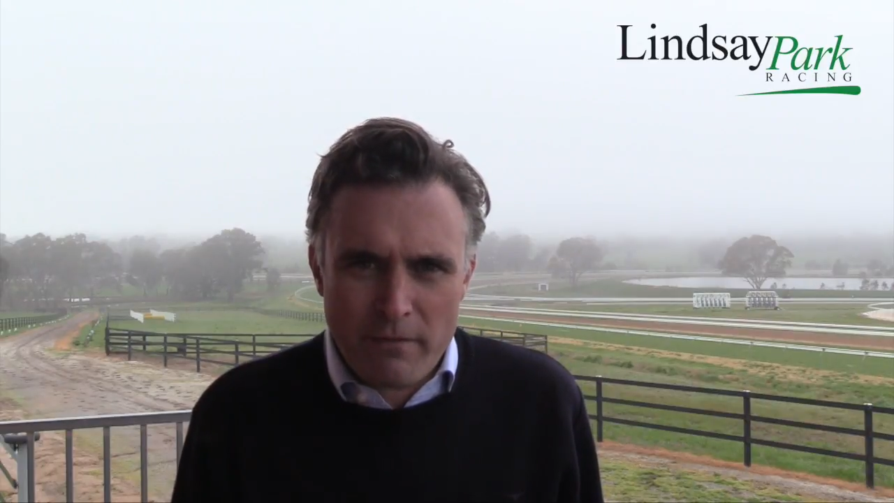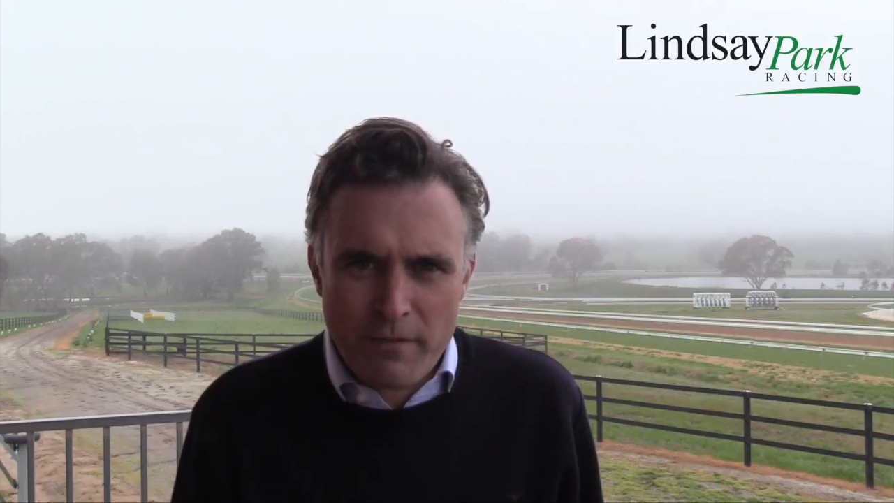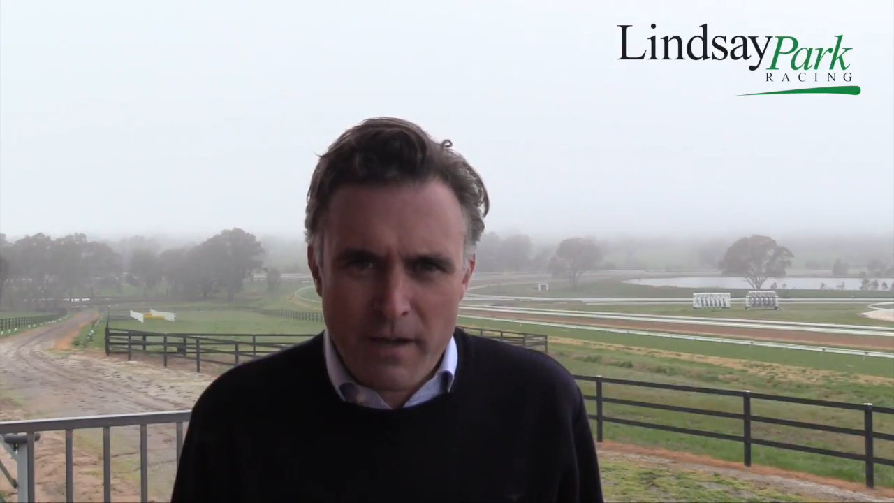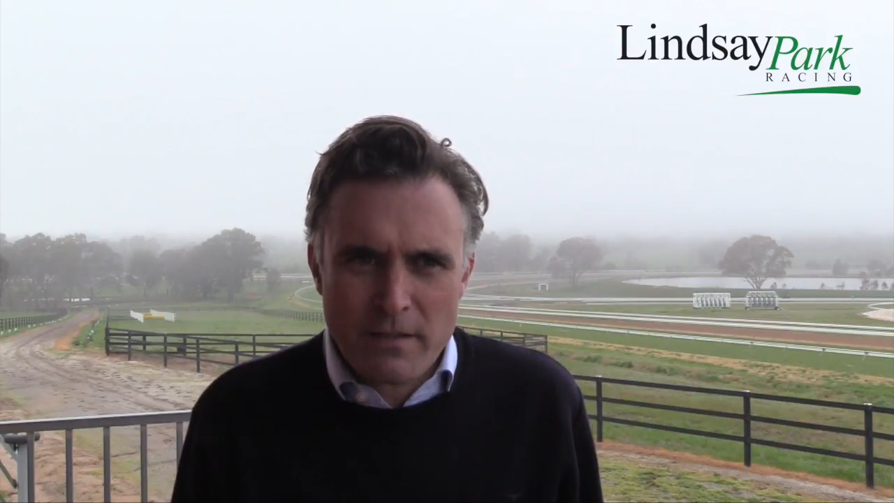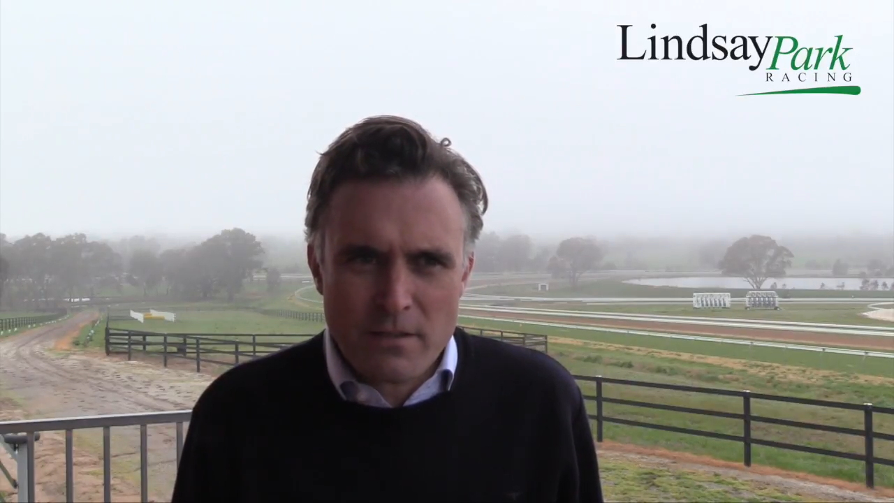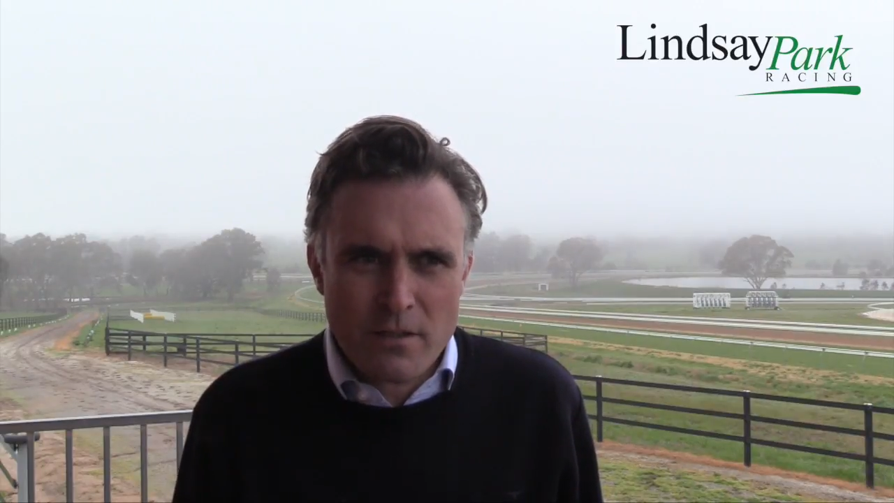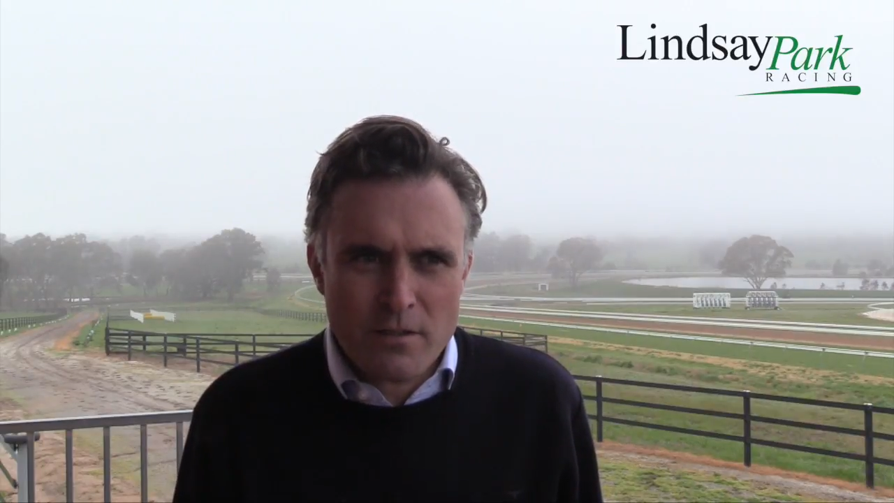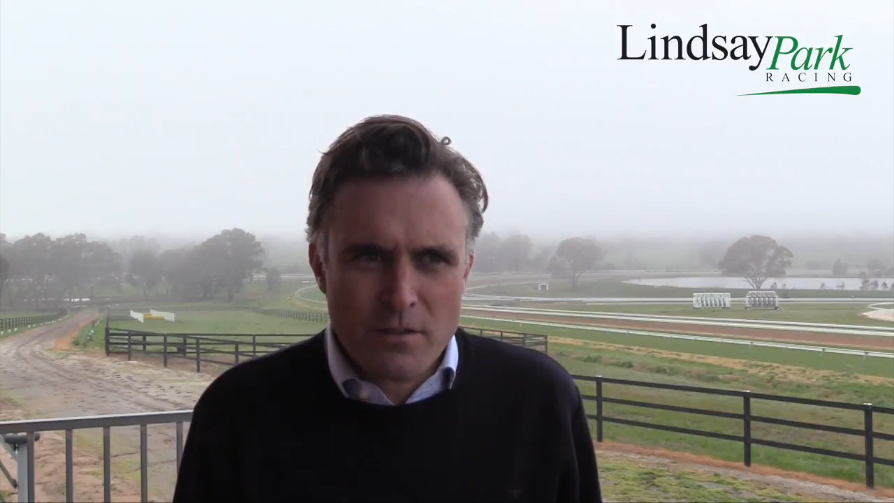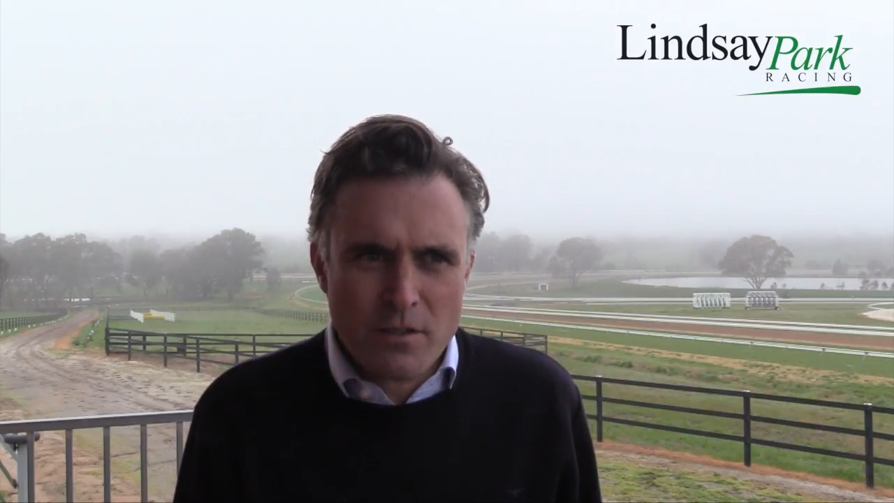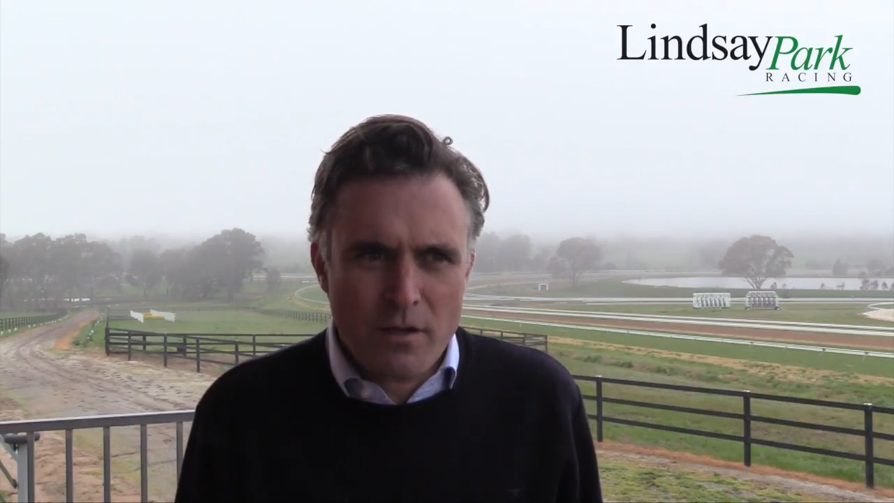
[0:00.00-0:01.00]
in front,
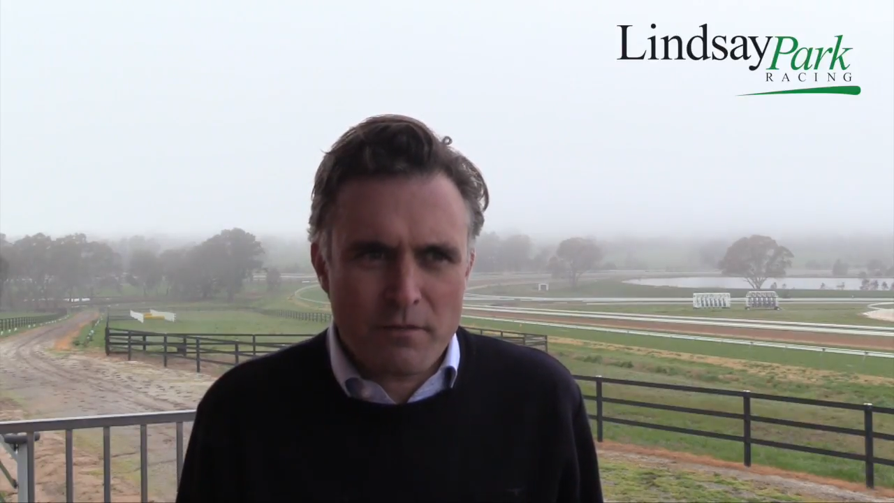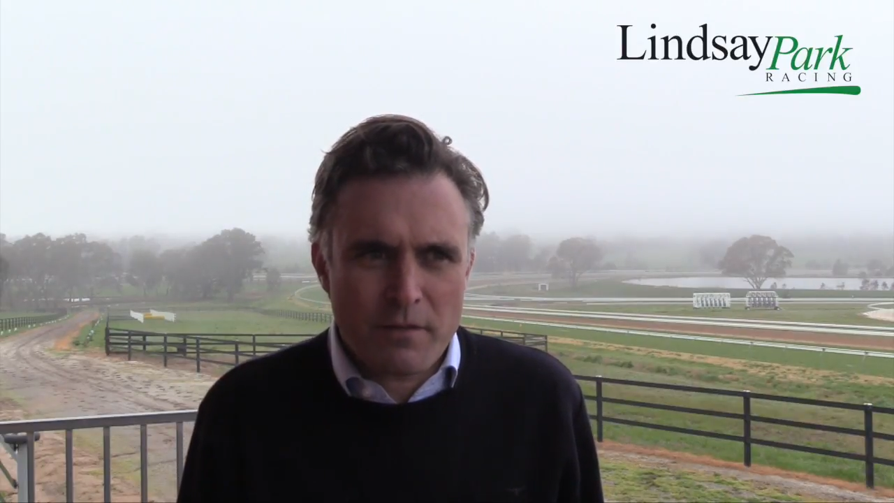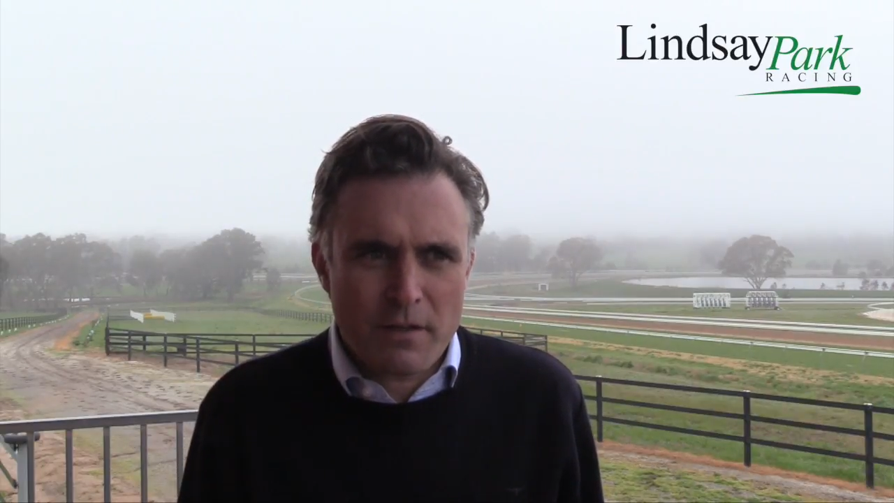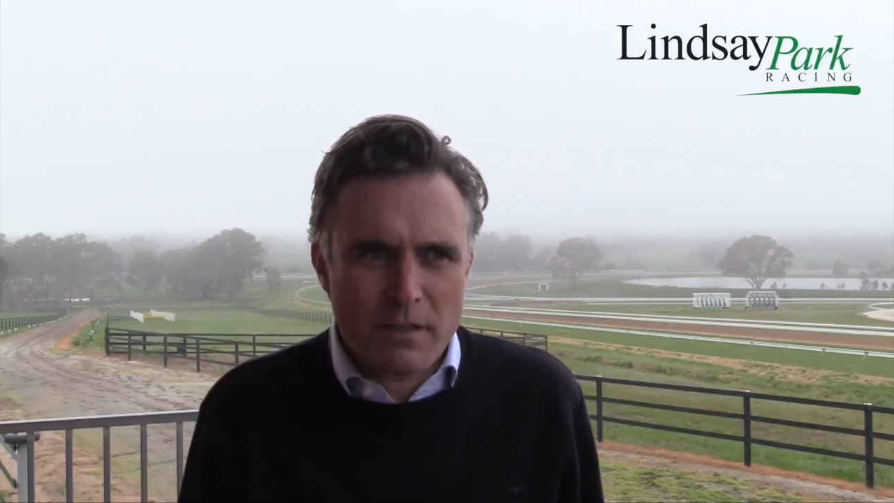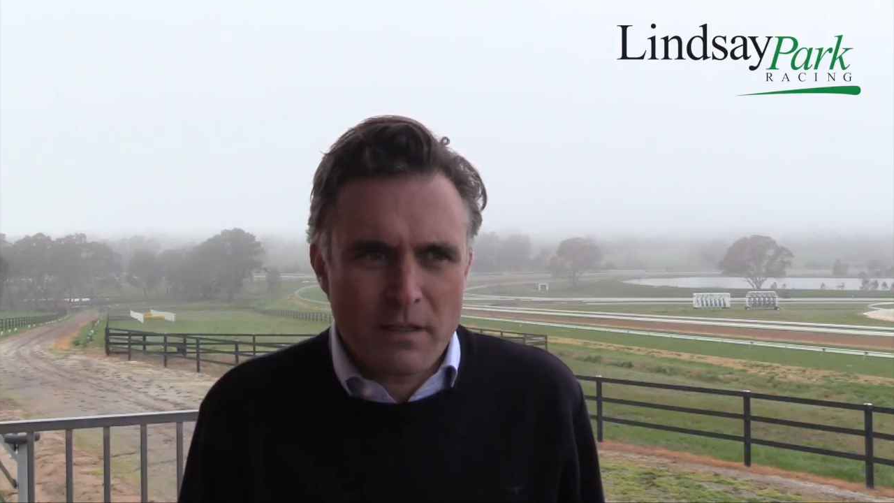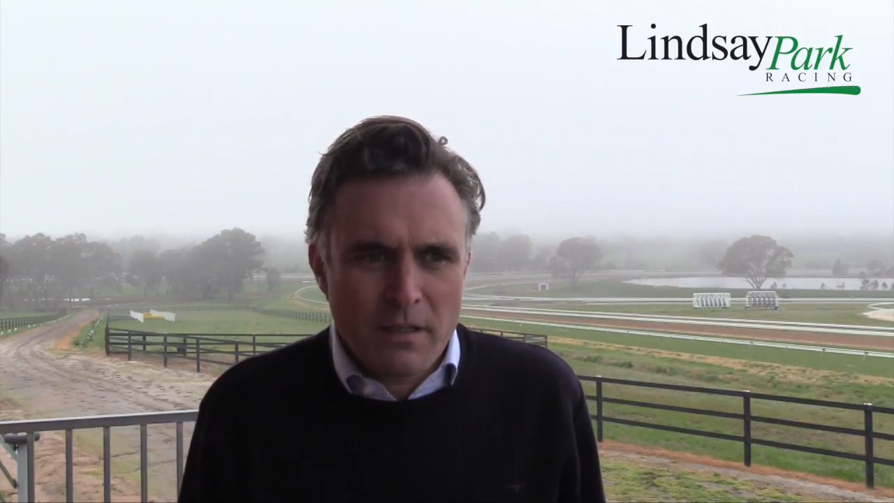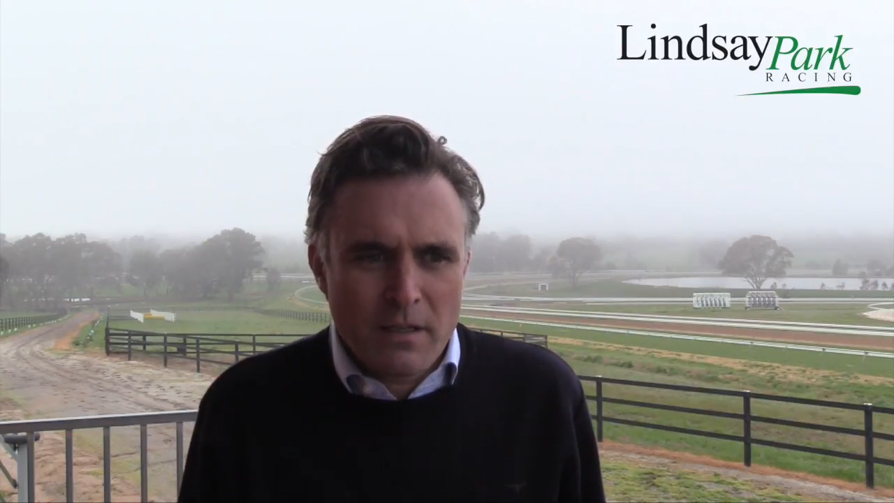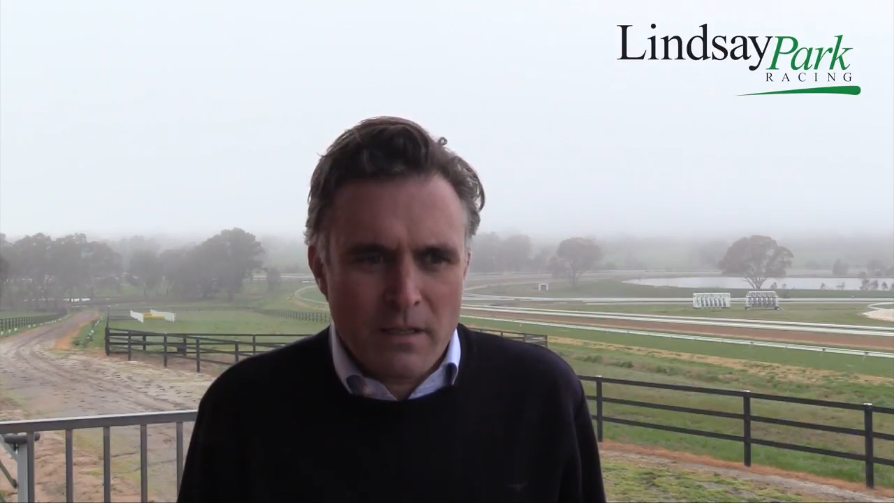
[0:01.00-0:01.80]
so just hopefully